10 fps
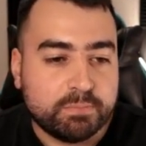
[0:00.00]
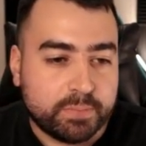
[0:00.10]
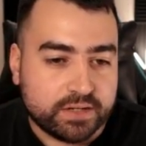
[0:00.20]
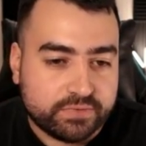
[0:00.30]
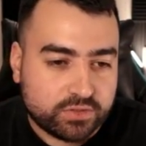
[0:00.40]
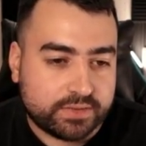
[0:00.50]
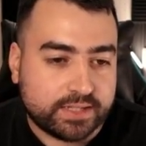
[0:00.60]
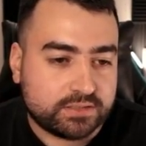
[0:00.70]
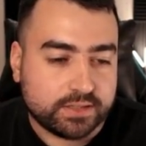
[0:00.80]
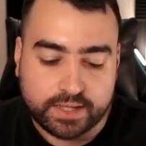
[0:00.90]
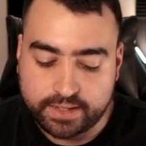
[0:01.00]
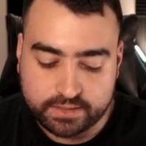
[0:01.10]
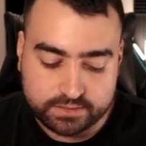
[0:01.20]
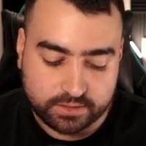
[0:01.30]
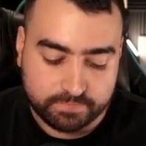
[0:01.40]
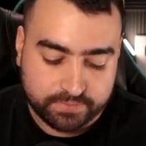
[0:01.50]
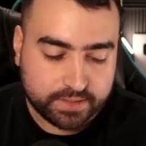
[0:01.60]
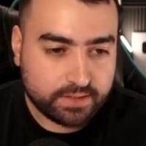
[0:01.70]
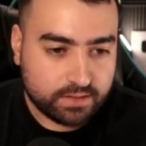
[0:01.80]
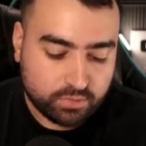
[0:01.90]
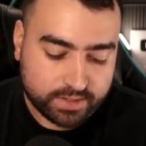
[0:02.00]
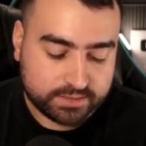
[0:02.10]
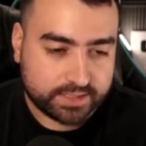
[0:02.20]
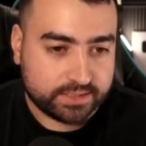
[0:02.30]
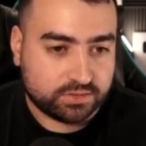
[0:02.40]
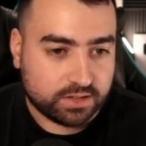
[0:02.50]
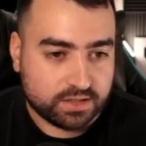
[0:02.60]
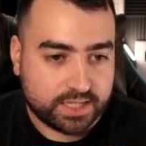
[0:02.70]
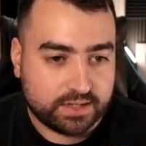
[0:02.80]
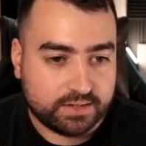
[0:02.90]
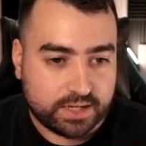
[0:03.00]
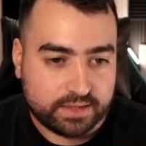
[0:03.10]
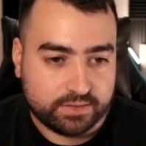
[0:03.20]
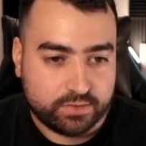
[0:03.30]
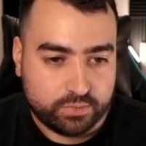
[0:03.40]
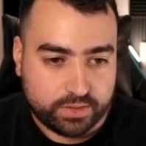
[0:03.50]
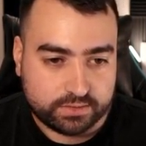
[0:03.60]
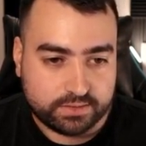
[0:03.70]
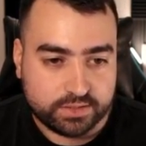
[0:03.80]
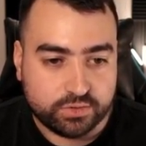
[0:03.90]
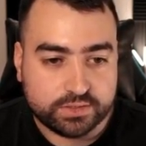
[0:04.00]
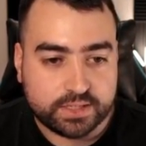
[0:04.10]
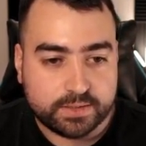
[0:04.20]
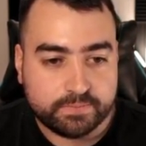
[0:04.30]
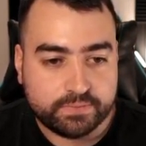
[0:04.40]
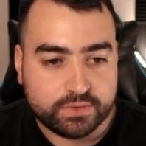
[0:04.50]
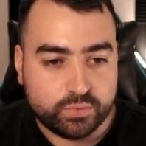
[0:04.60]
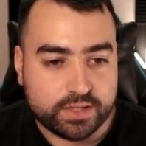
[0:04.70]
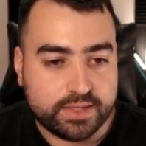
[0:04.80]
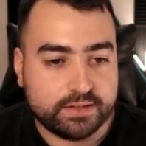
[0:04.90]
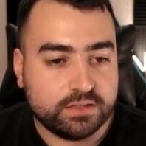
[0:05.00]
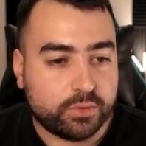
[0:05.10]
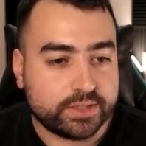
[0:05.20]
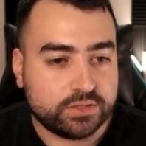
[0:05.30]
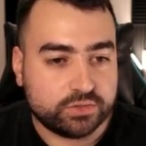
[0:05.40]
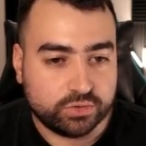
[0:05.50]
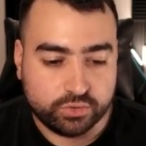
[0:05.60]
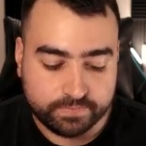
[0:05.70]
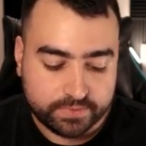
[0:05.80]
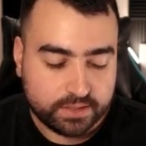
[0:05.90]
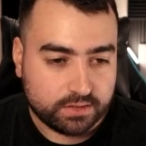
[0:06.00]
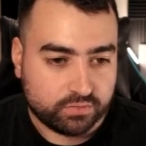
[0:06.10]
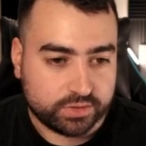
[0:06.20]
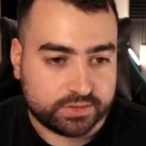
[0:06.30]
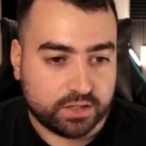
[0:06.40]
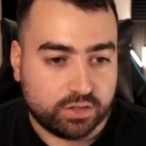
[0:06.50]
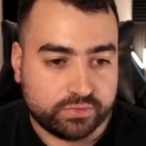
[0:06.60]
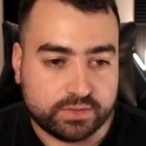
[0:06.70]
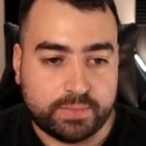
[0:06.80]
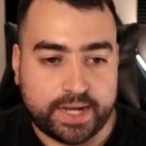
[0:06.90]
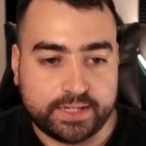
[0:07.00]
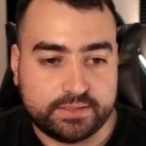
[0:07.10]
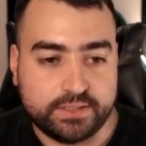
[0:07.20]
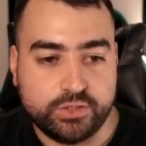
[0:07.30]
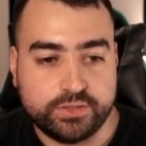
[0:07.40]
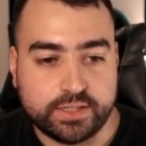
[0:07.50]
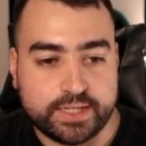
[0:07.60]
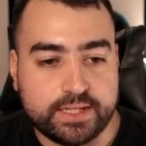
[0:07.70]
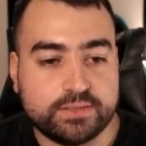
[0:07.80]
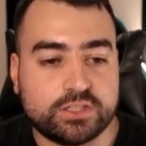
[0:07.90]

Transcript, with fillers: But if not, that's okay. So we're going to say dot then and then got the user. We are then going to resolve and pass the user in.